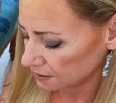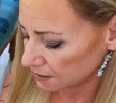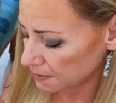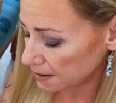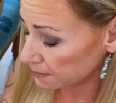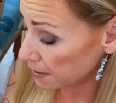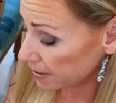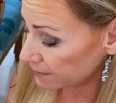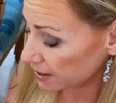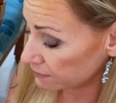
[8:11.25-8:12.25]
You might, might be
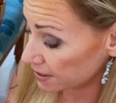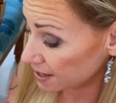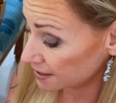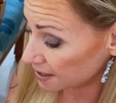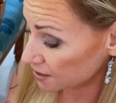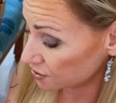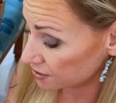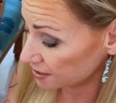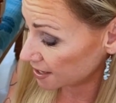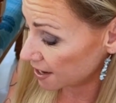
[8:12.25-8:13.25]
having that realization
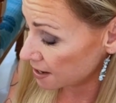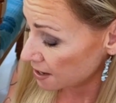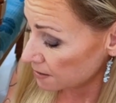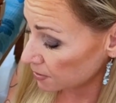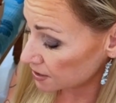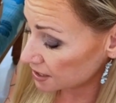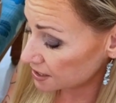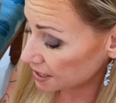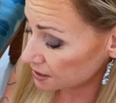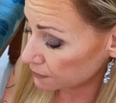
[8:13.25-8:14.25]
today, because this
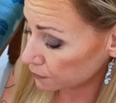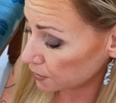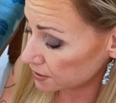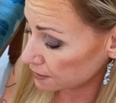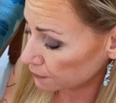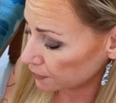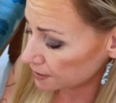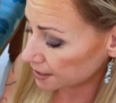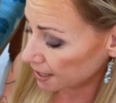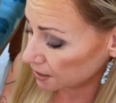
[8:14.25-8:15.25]
Six of Voices, it
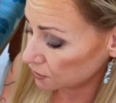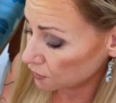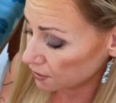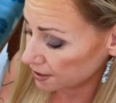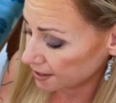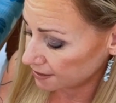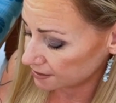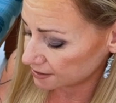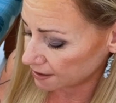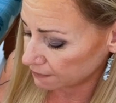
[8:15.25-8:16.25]
feels like you're going to get
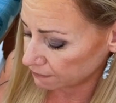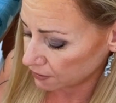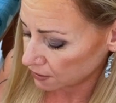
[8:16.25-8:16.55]
yourself